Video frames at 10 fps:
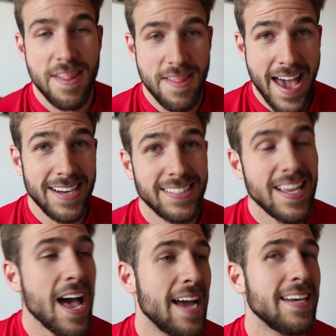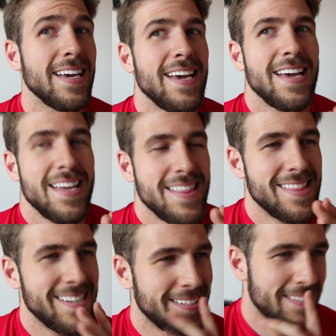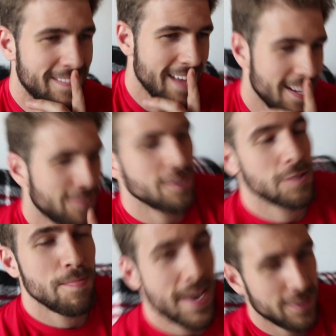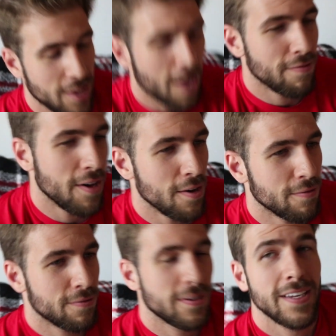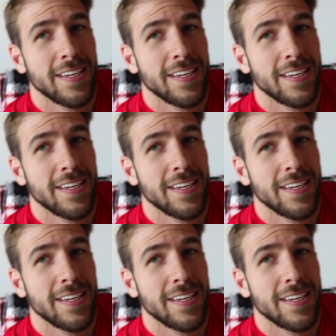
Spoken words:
that aside, that's just based off of